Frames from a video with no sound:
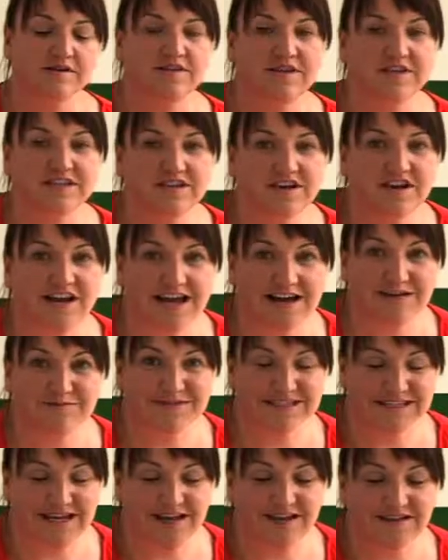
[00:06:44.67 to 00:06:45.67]
So that's our
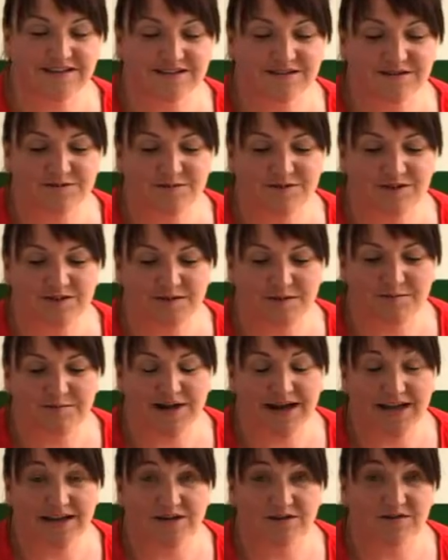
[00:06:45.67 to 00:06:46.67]
lamb salad with
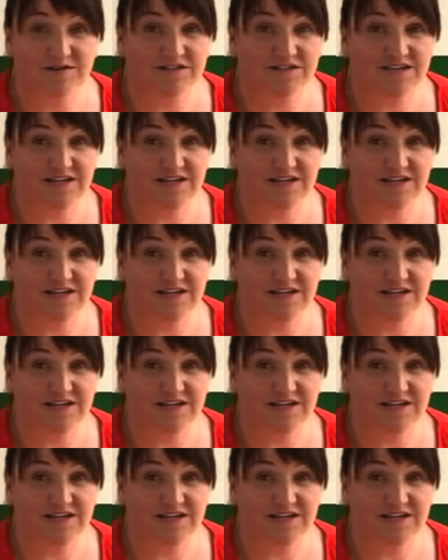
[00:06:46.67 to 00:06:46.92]
mango,